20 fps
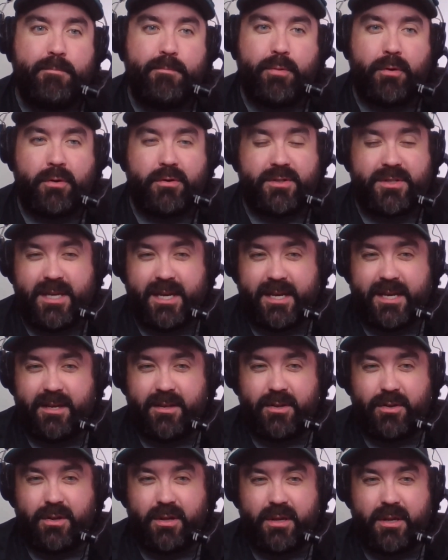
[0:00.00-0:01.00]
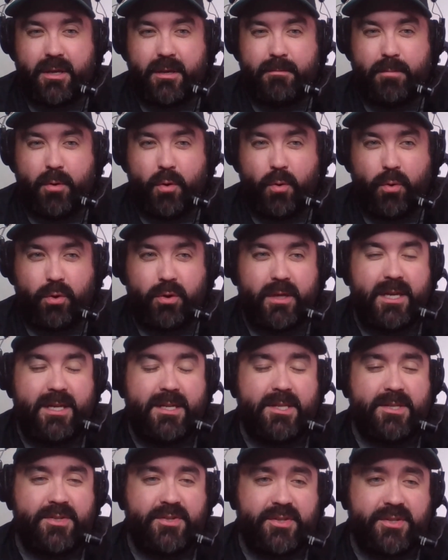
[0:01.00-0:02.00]
particularly poorly
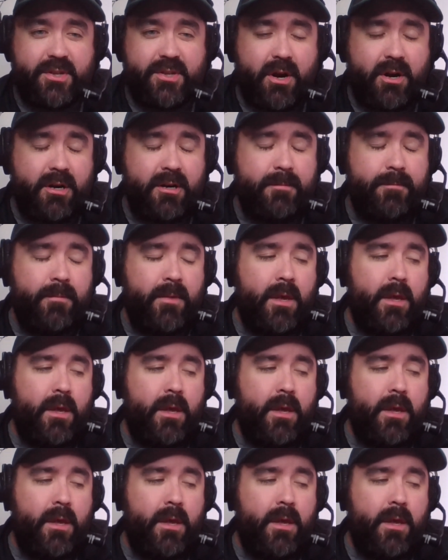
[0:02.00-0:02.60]
to start.